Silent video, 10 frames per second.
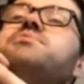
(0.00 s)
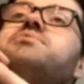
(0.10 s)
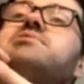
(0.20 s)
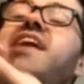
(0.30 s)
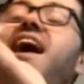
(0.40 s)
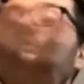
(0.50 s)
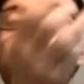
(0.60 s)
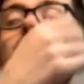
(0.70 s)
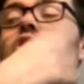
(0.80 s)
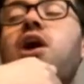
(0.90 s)

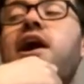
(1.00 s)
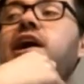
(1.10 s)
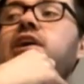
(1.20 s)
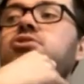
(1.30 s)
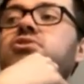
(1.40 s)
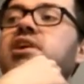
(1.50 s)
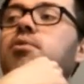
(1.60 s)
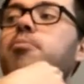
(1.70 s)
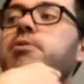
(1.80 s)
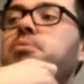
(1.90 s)
I understand
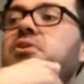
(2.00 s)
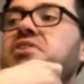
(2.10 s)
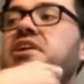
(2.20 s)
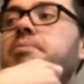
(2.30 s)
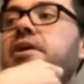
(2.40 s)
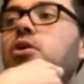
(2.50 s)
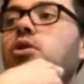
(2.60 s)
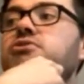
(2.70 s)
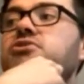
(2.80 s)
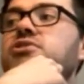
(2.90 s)
what people are saying about the
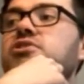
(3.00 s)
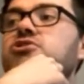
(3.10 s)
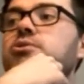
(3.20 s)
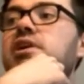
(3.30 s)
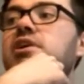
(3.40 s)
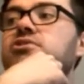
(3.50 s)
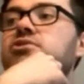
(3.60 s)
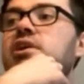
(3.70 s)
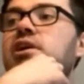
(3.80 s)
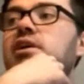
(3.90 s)
Hodge
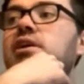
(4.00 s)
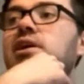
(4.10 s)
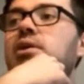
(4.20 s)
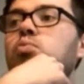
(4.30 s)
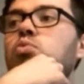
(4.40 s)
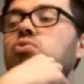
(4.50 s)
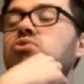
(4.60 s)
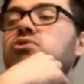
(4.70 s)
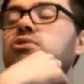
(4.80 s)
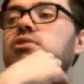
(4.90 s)
situation. I
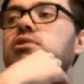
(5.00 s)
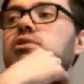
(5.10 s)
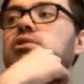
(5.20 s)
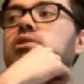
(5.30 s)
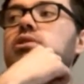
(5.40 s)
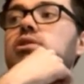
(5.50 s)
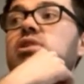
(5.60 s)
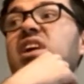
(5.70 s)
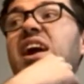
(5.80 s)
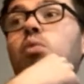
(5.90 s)

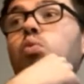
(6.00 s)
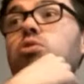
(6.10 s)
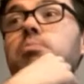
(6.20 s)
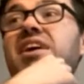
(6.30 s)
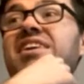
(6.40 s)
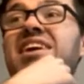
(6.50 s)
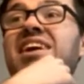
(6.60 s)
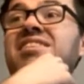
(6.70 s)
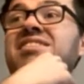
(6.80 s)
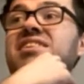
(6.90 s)
wouldn't be
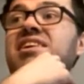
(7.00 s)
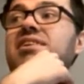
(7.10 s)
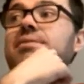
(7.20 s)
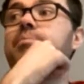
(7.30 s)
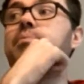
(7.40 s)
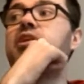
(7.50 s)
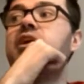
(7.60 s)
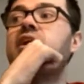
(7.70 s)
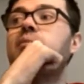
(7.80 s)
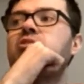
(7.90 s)
against it.
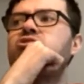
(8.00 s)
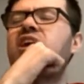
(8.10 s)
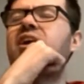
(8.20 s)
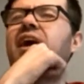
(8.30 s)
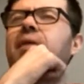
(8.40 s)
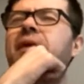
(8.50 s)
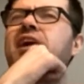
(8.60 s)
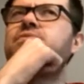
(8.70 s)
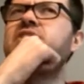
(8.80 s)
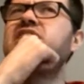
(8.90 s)
My
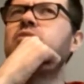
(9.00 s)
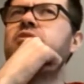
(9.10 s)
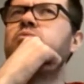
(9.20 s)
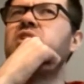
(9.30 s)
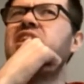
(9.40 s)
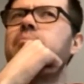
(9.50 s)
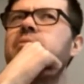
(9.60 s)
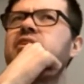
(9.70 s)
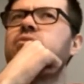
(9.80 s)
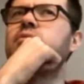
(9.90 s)
thinking was really
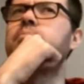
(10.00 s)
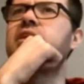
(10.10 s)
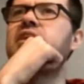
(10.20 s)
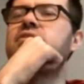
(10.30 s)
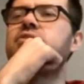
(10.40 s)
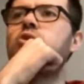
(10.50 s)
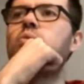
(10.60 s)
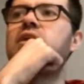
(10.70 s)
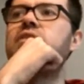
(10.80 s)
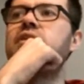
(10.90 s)
because we played so
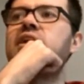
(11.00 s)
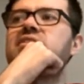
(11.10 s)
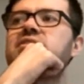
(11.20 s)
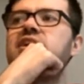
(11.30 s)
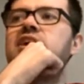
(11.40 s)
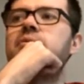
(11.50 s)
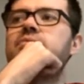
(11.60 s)
well in the last game.